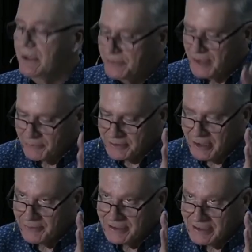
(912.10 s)
They were
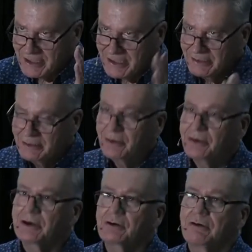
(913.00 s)
going in
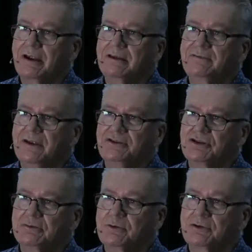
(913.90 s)
on a great
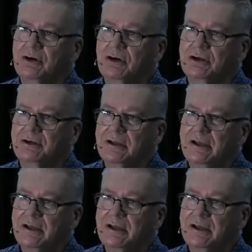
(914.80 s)
adventure with God.